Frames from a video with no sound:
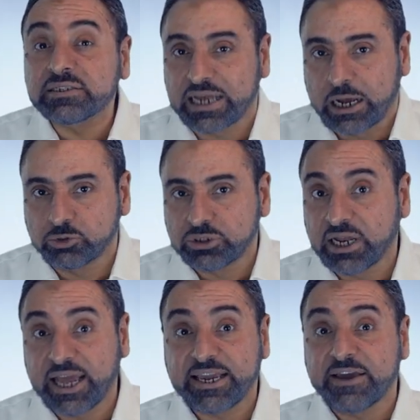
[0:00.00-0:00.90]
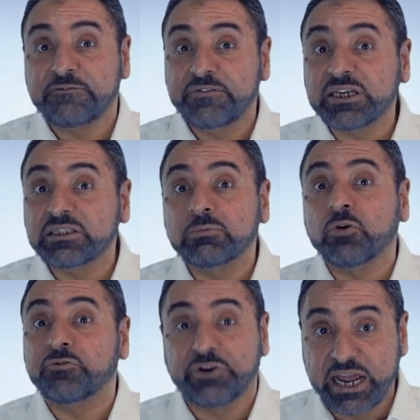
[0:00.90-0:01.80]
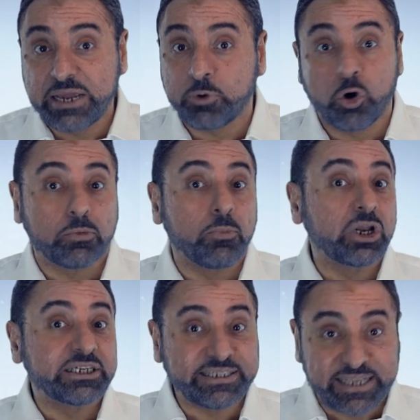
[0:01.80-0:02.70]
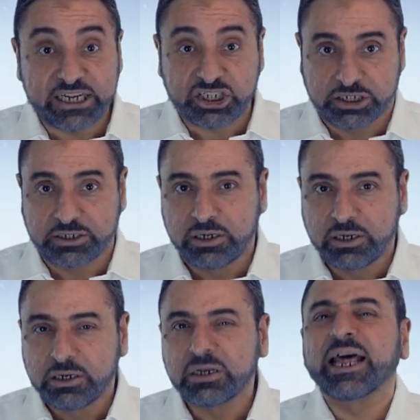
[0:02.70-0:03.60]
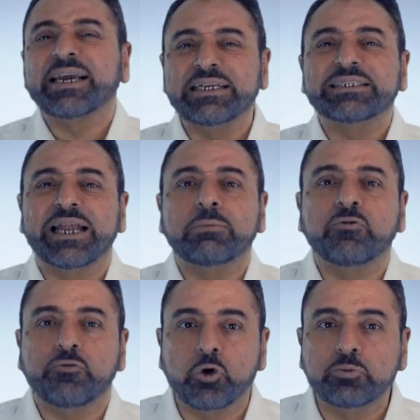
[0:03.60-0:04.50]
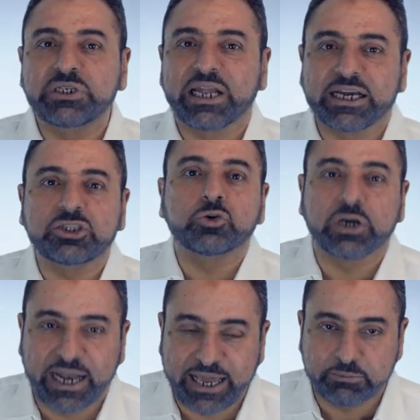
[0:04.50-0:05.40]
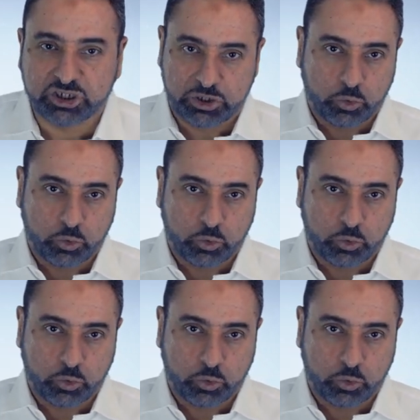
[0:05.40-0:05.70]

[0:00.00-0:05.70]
sound like a victim of rape or molestation like Islamophobes like to claim she